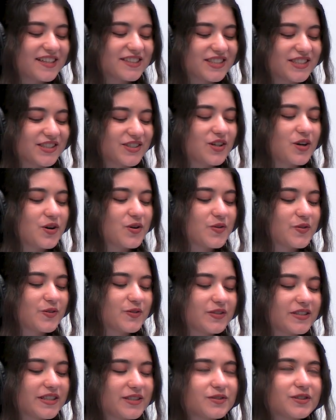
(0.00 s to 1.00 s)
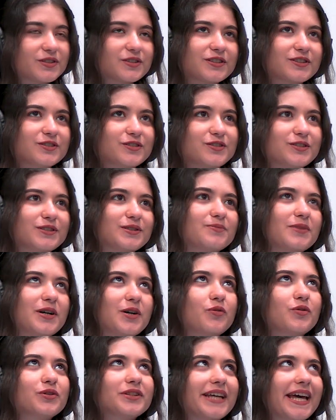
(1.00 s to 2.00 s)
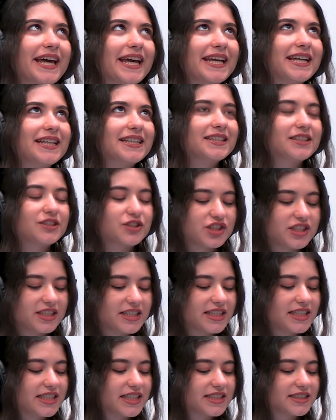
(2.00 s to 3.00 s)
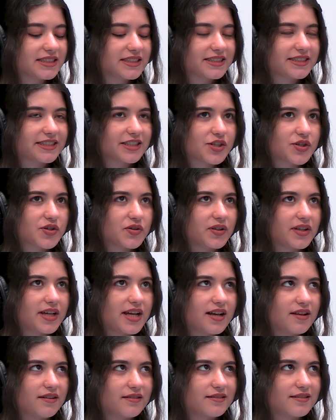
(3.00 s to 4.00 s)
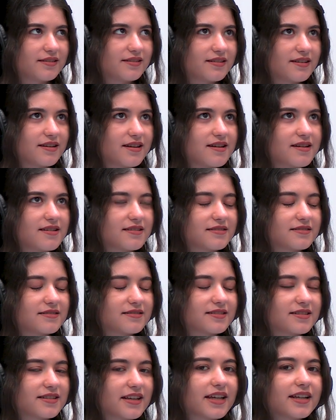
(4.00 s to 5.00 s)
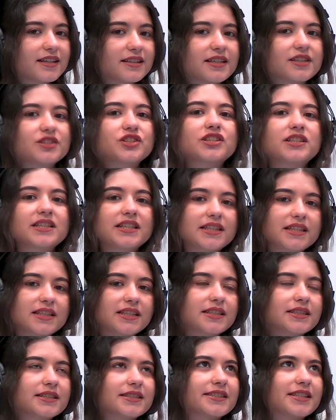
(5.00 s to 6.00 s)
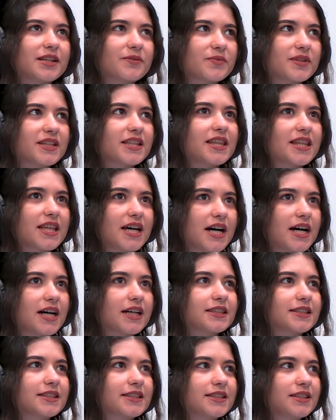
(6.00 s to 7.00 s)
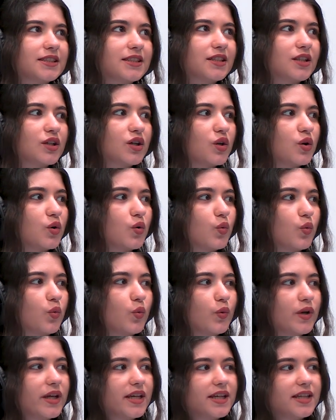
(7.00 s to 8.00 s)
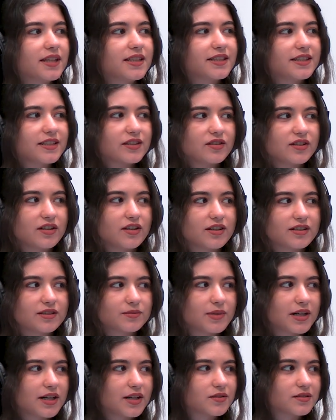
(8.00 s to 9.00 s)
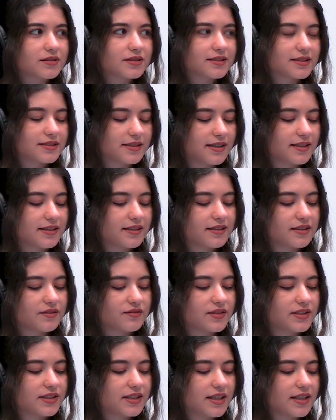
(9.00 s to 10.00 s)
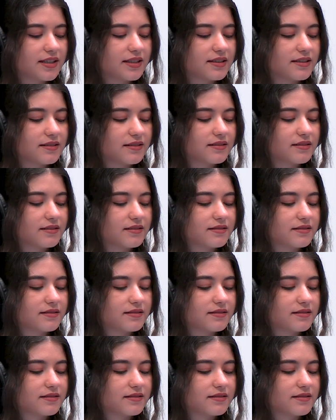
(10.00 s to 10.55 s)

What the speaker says: So today we're going to talk about ADHD and sexual health. And ADHD is something that we hear a lot about. Like, I feel like